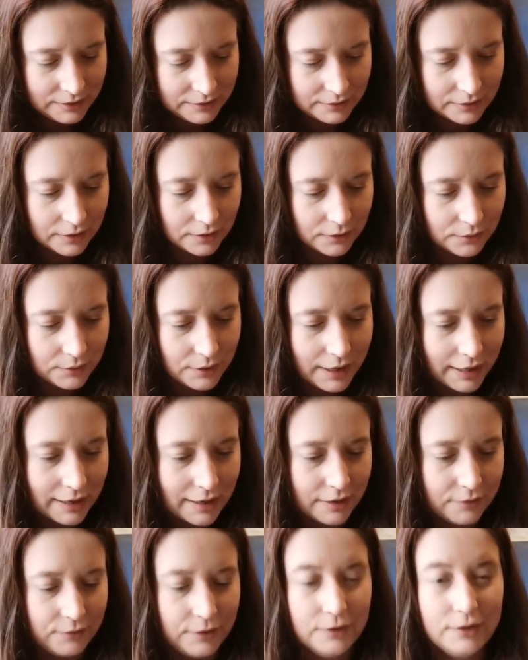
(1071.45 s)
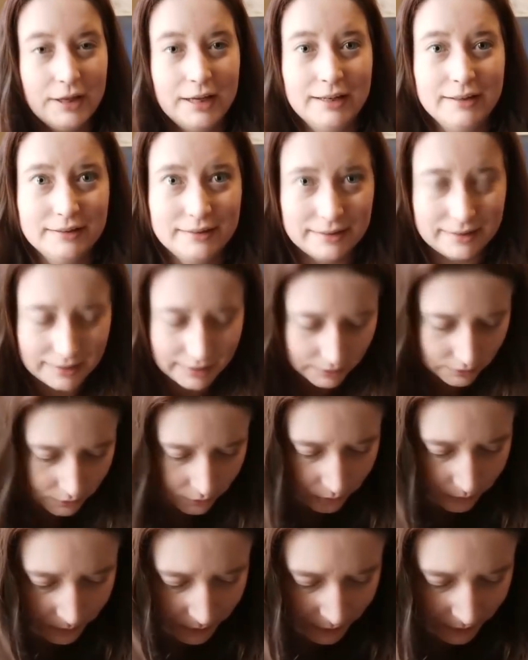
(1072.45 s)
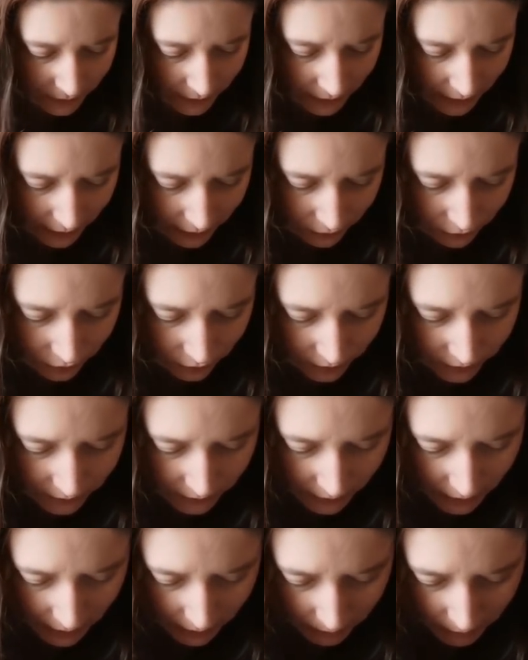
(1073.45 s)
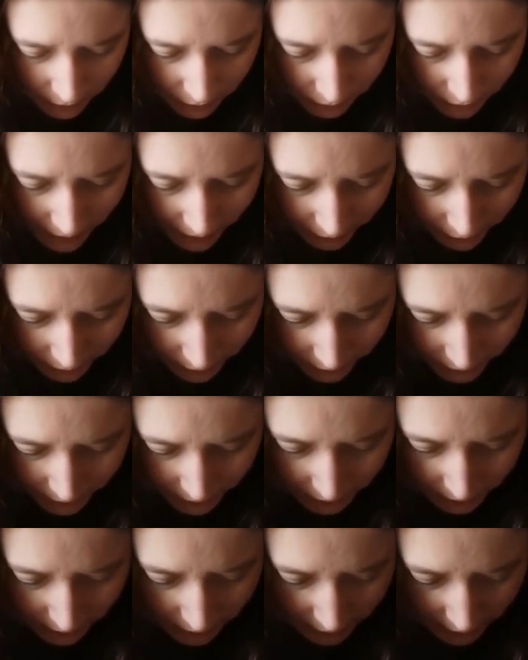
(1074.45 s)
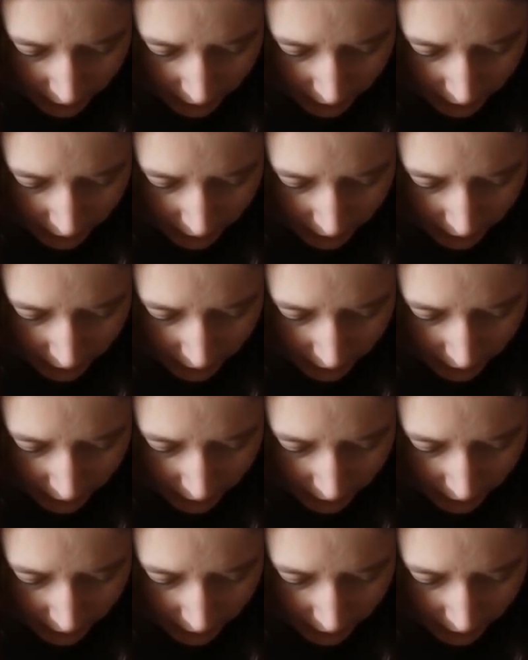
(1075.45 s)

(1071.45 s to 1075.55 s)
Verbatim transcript: So I got a few things. Oops, that just came unraveled.